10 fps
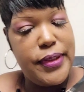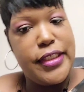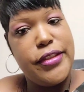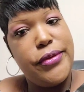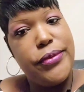We
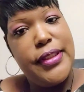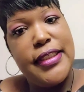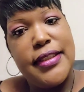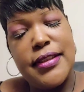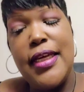can do
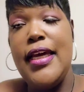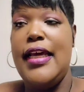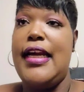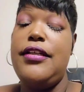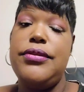this.
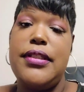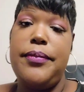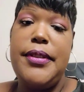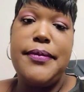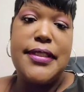And I know
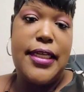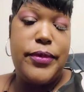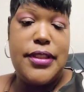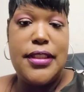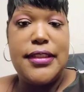some people saying
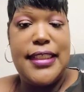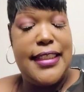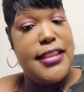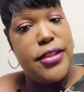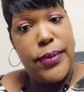we took
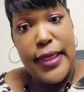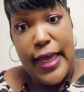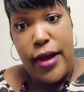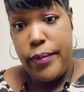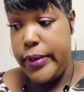the easy way
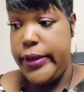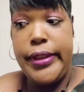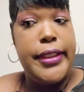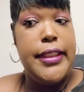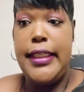out, but
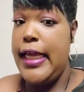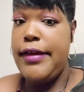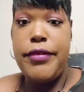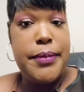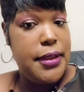honey, it
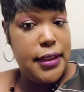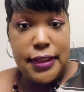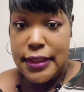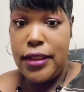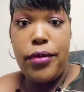haven't been
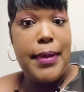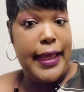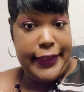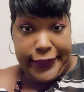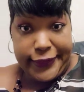easy on
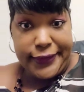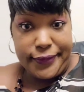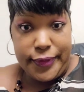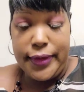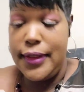my end.
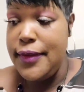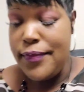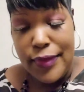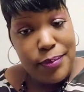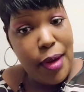
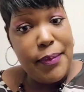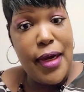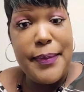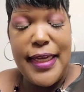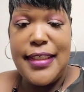My
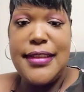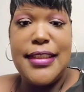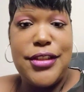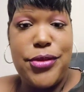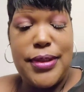mom had it
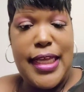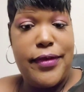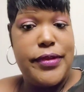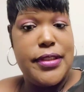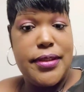done
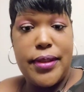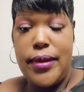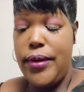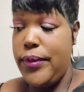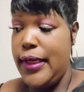2.5 years
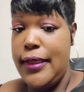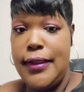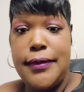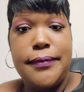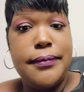ago,
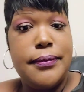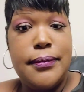and